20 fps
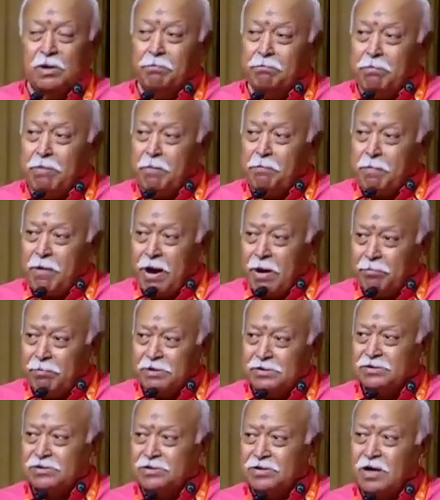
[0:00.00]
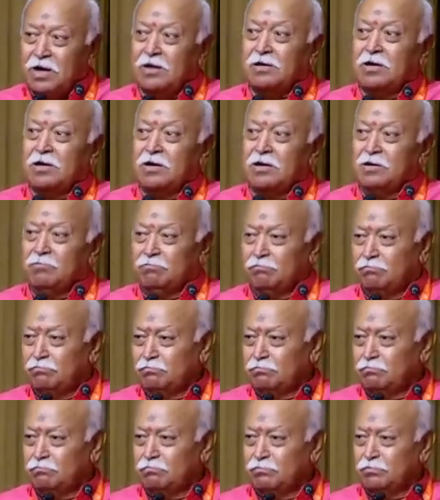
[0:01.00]
Sabba papas akaranam.
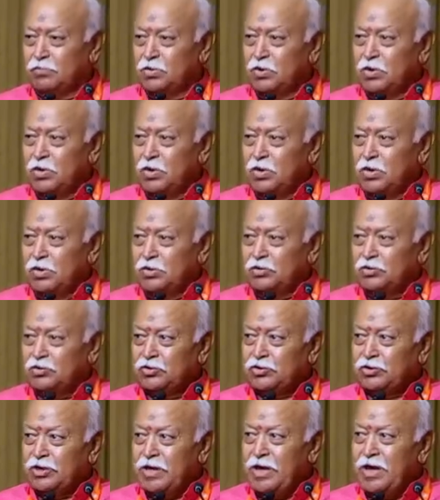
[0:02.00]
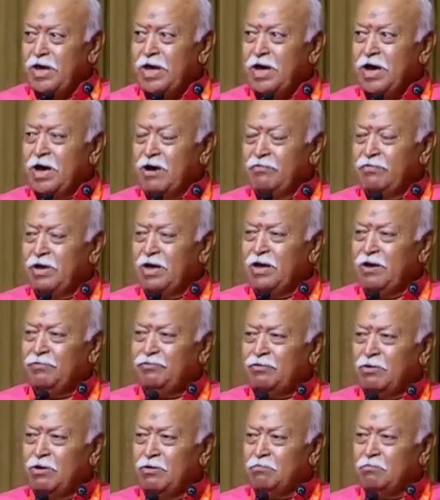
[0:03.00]
Stay
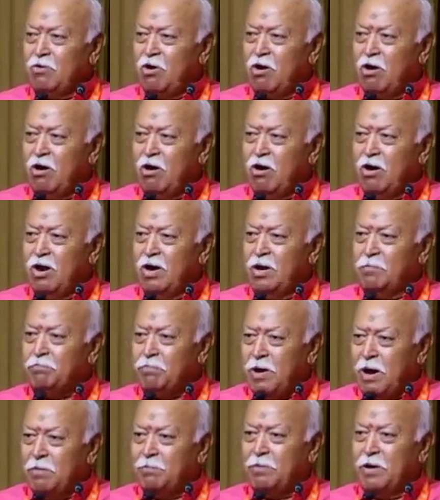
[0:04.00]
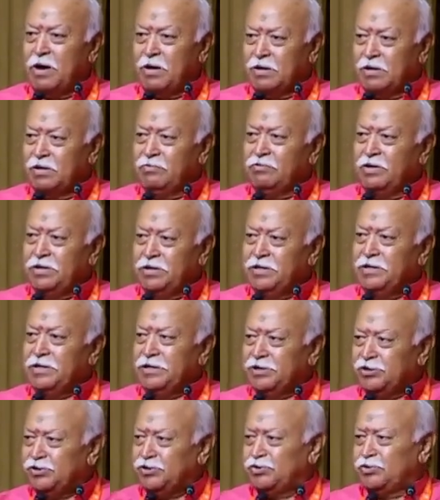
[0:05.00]
away from all papa, evil
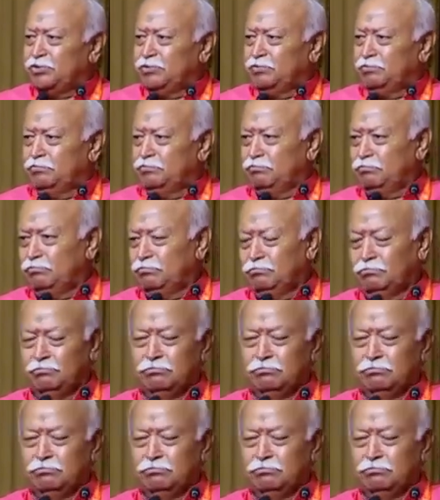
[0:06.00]
deeds.